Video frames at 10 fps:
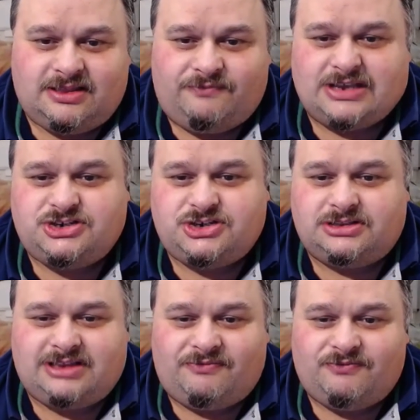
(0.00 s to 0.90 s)
visual
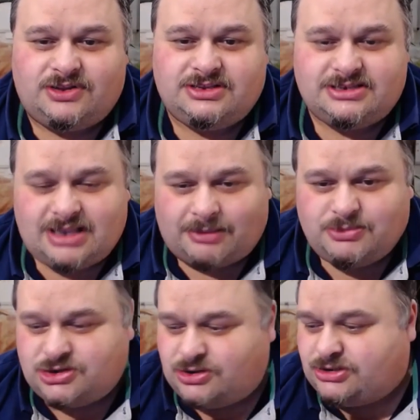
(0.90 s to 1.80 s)
difference, I'm
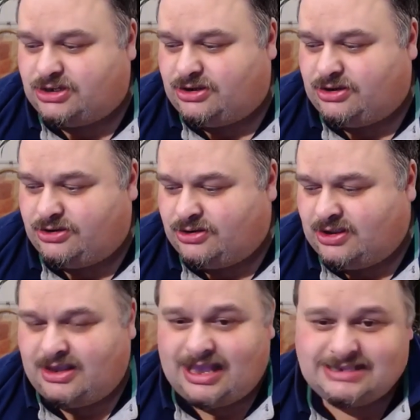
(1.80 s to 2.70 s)
sure to you,
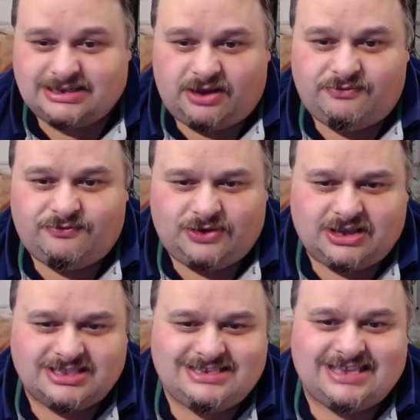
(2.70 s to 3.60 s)
is enough. You
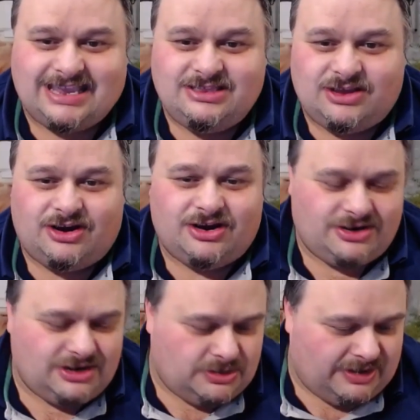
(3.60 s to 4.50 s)
can see there,
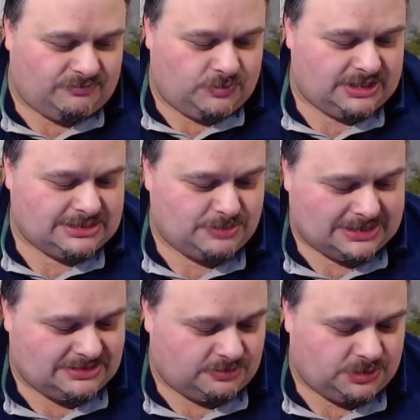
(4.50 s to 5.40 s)
you know, even with the
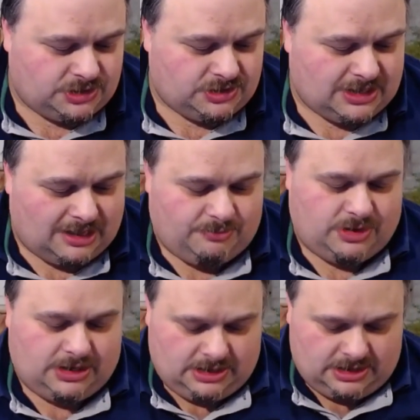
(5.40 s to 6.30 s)
expensive computer
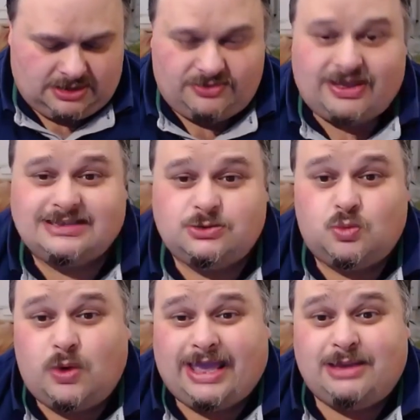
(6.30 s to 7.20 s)
camera, that's
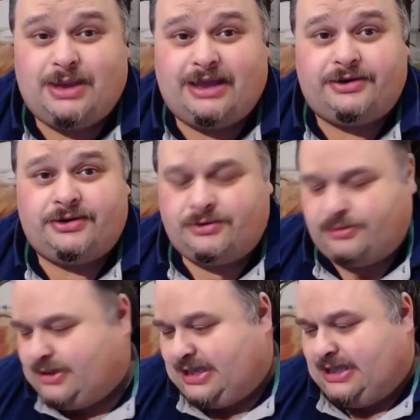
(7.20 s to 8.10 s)
way better.
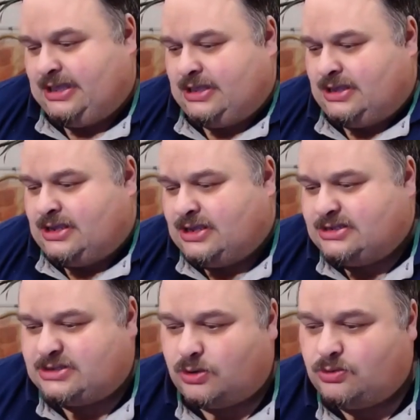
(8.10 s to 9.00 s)
Okay,
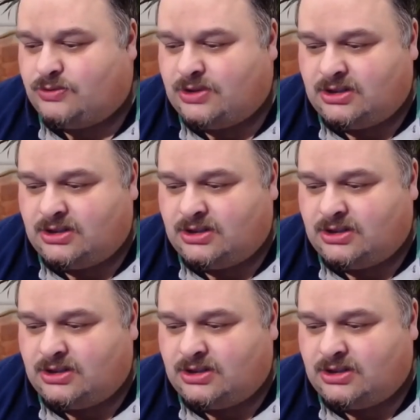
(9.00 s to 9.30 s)
so